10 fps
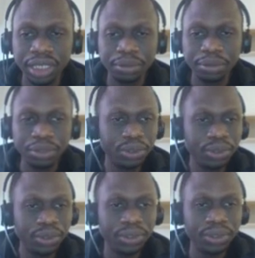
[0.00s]
I'm
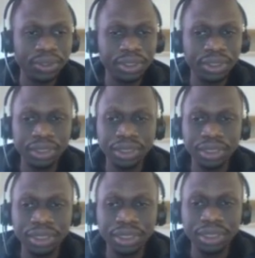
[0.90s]
sure
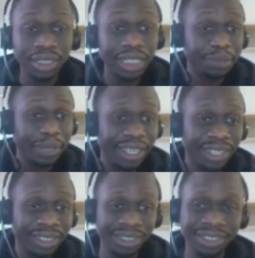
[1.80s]
that's my guess.